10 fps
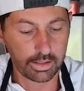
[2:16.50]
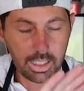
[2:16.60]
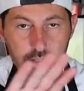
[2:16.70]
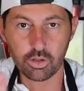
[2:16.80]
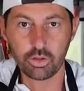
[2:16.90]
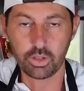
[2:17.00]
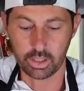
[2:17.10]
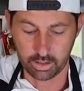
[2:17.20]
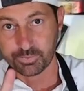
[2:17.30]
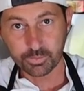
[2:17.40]
That's all you
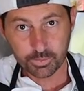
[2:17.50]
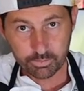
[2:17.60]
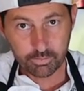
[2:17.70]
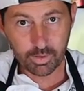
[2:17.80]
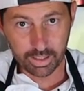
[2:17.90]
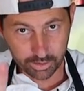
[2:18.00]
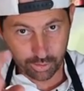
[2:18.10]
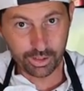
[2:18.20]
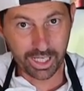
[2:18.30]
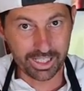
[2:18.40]
need.
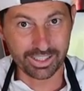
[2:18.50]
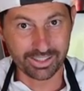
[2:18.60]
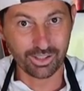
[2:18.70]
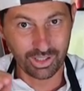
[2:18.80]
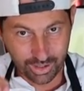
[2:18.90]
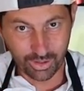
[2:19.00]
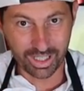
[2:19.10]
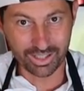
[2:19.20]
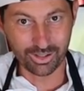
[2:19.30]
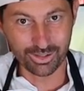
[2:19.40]
Today, you
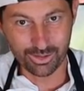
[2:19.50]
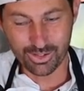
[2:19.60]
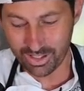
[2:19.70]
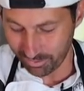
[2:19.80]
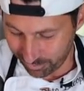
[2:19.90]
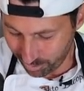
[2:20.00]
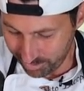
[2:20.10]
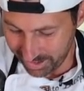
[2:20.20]
are going to see from